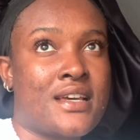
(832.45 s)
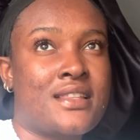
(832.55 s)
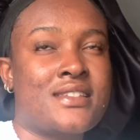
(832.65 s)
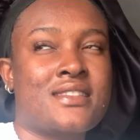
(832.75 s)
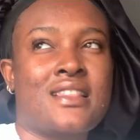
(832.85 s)

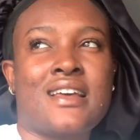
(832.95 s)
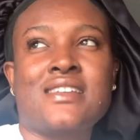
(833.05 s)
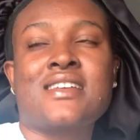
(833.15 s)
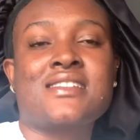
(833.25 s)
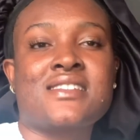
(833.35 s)
And the
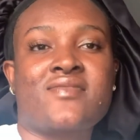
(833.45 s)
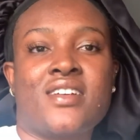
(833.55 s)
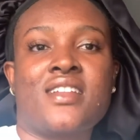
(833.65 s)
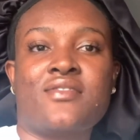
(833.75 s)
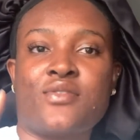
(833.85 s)
license is
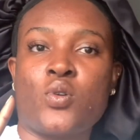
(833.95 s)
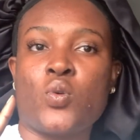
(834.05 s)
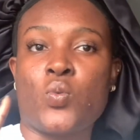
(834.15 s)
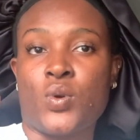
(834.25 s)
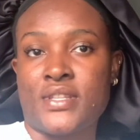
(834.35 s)
valid
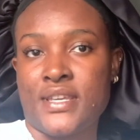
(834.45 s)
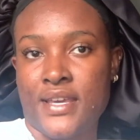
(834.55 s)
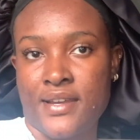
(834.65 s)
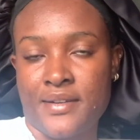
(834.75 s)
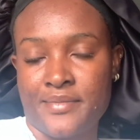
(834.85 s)
for 1
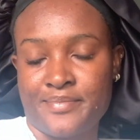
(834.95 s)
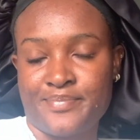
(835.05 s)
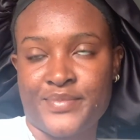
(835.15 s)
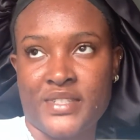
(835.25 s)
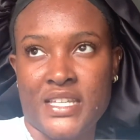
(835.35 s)
year,
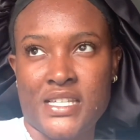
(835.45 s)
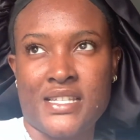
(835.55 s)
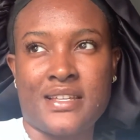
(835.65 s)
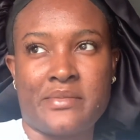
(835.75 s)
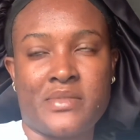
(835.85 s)
in case
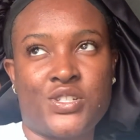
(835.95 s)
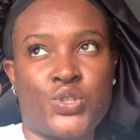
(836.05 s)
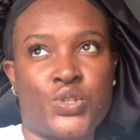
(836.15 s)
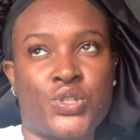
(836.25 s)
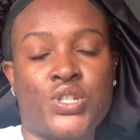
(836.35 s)
I didn't
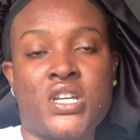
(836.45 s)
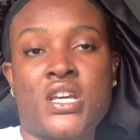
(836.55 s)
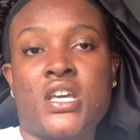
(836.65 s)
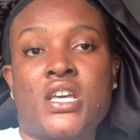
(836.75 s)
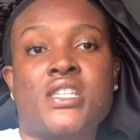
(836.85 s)
mention,
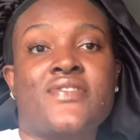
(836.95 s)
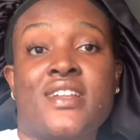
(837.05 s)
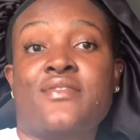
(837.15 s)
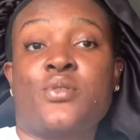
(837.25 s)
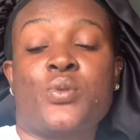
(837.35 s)
it's
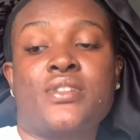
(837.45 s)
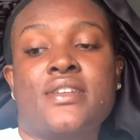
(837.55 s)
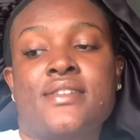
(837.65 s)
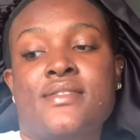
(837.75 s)
valid for 1 year.